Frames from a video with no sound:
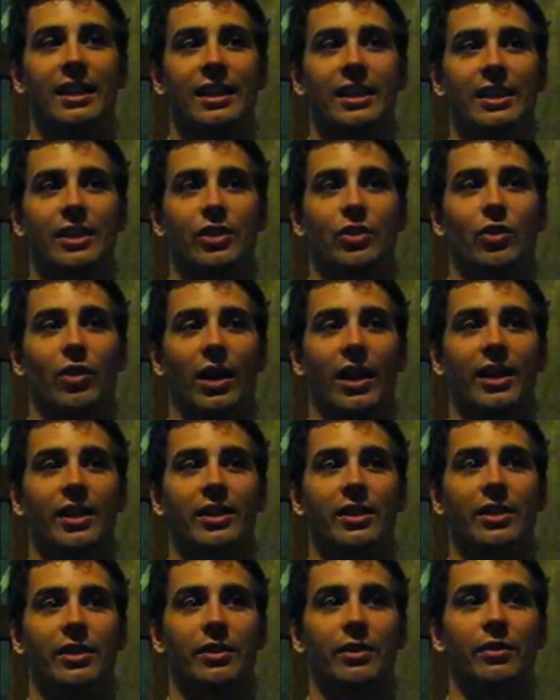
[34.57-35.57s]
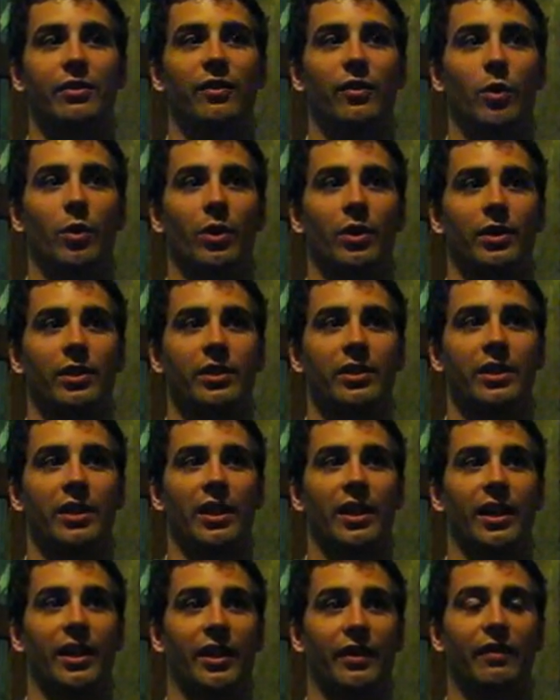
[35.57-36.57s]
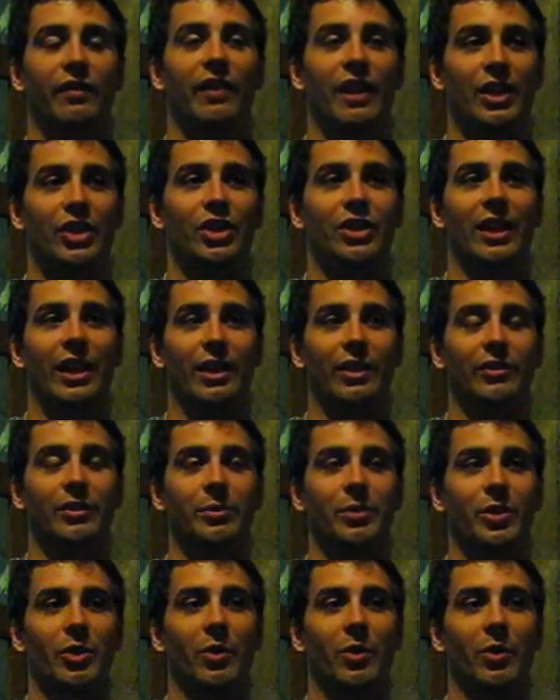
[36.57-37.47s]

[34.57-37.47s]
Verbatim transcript: he's trying to force a confession out of him.